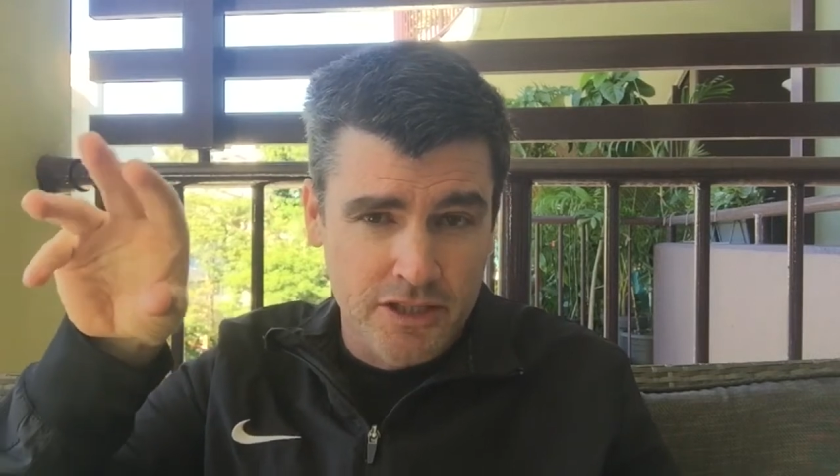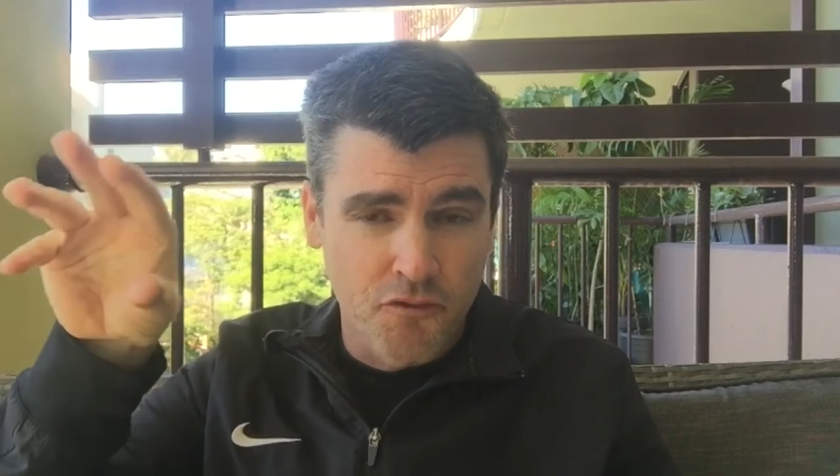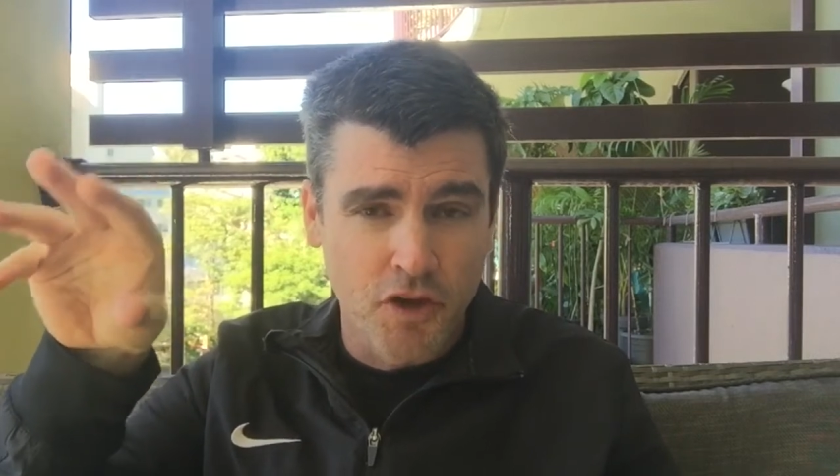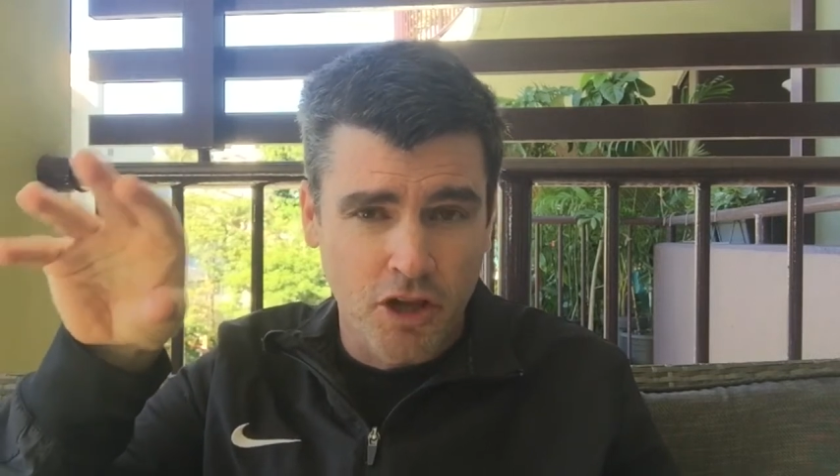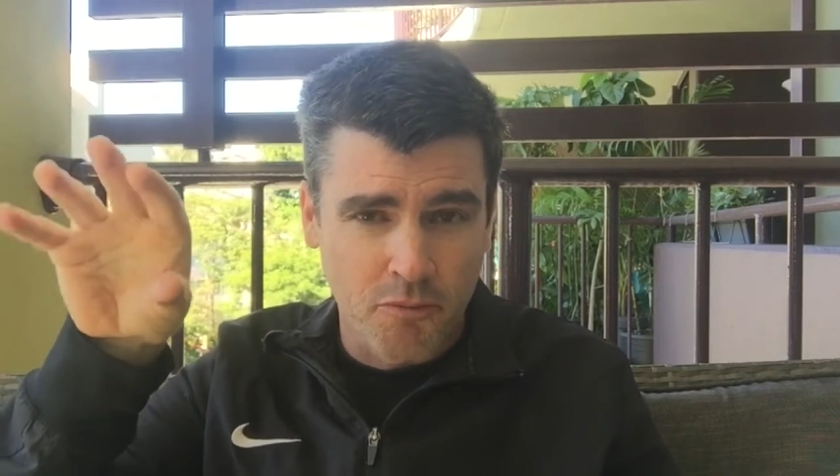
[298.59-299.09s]

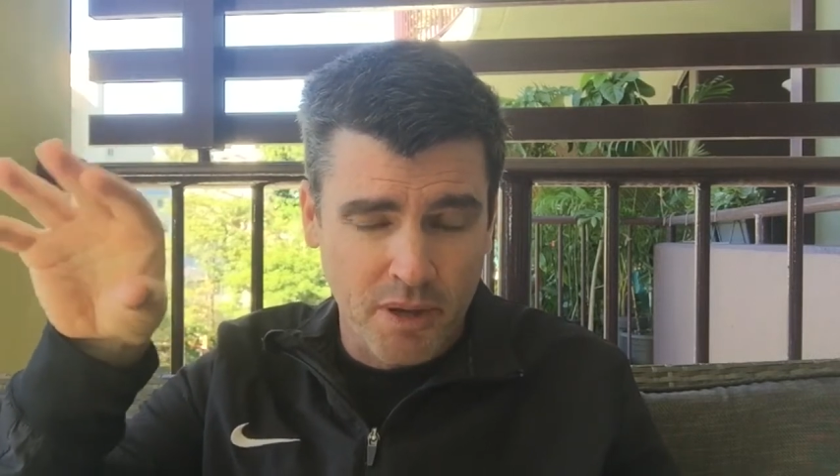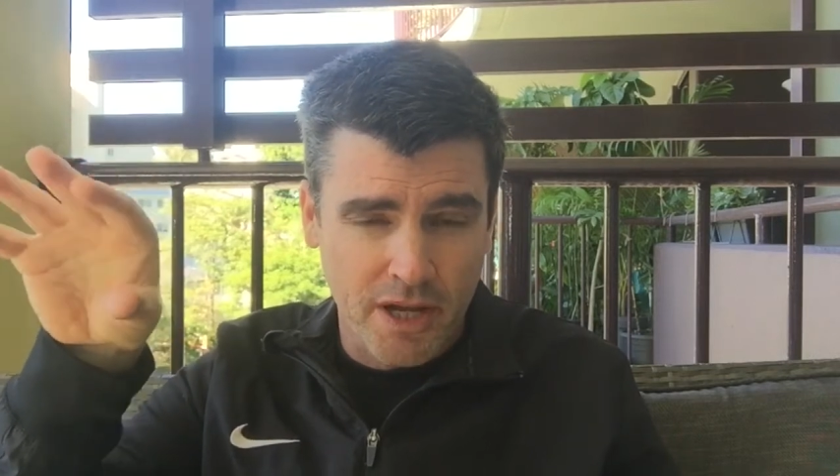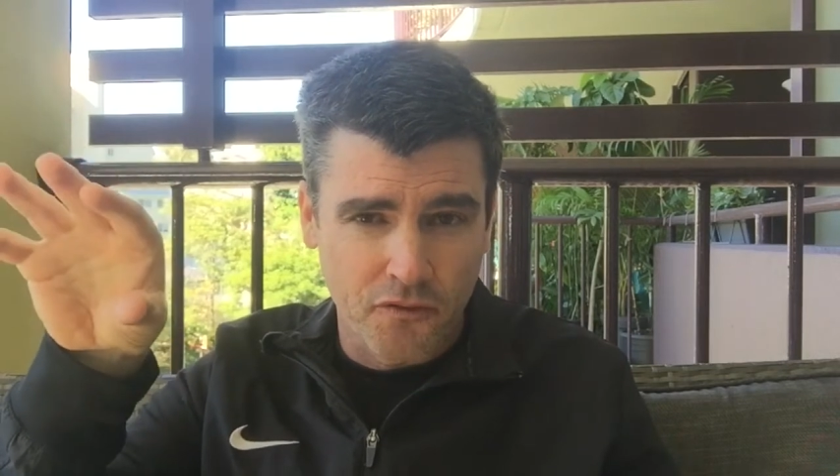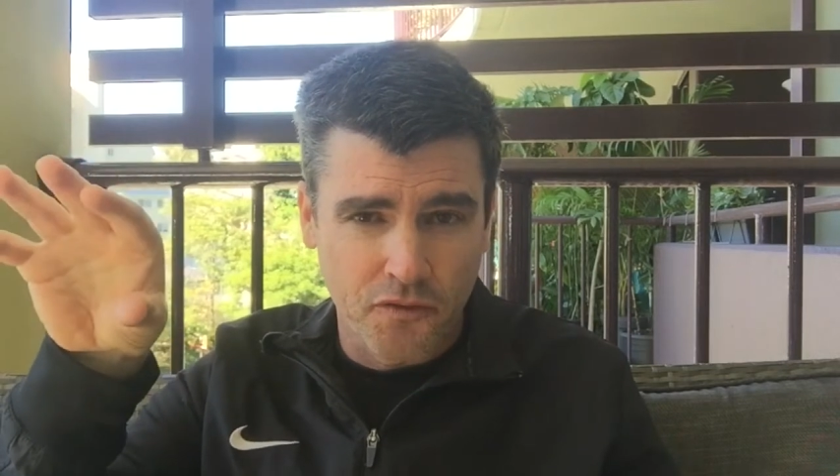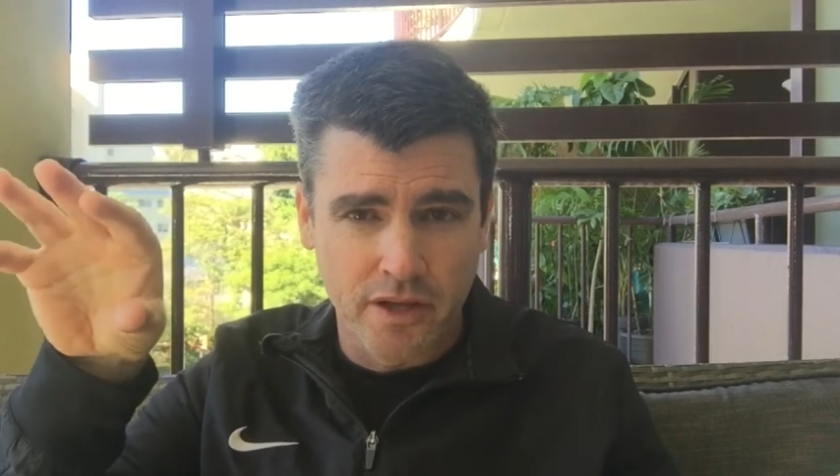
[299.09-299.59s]
develop
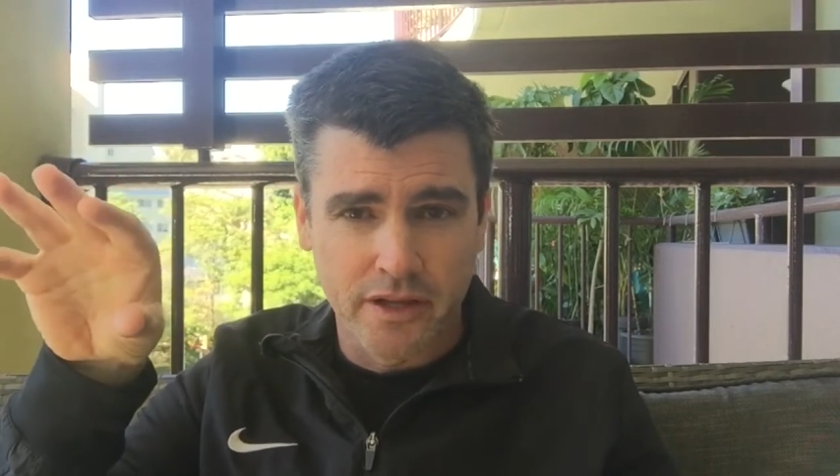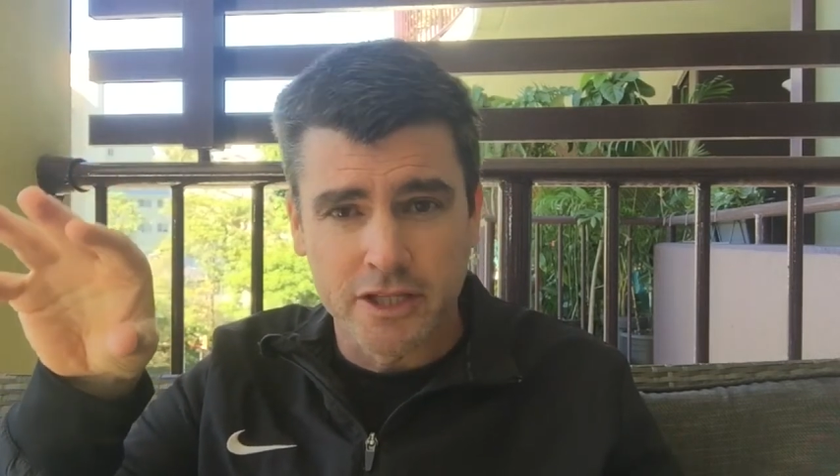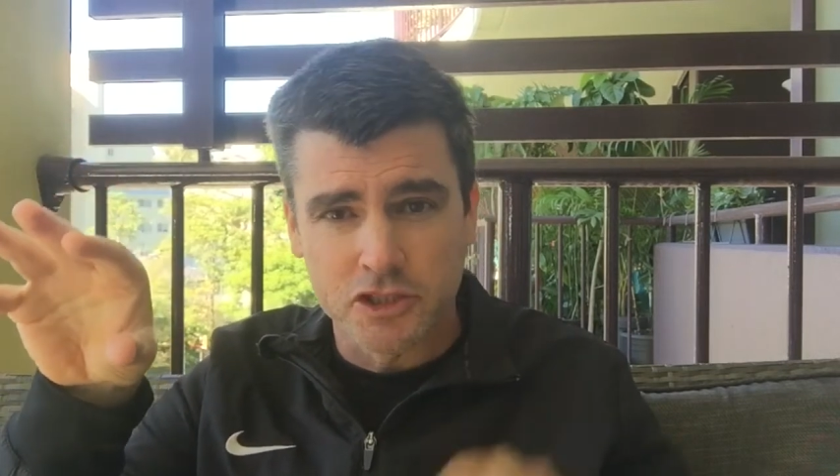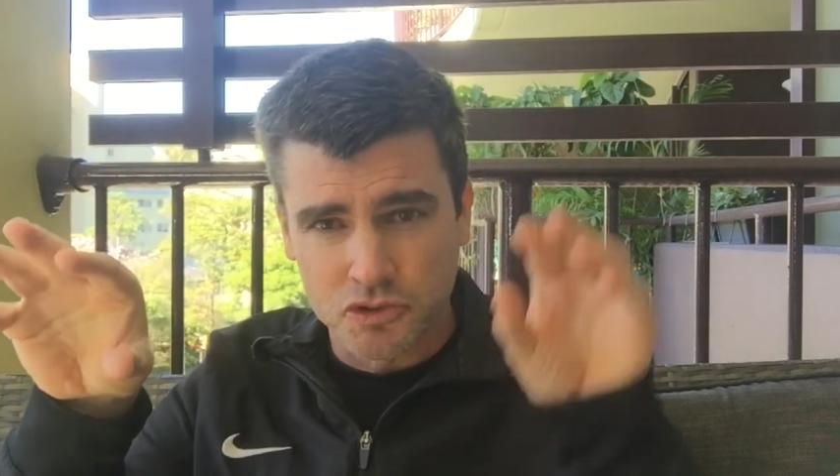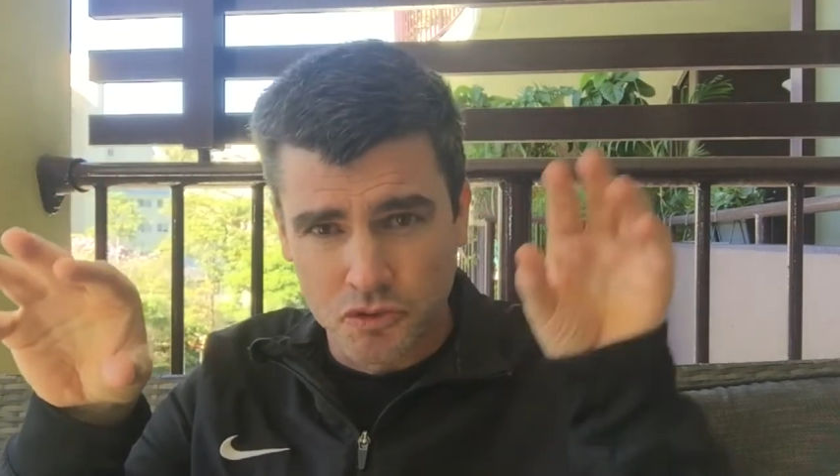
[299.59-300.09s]
better feelings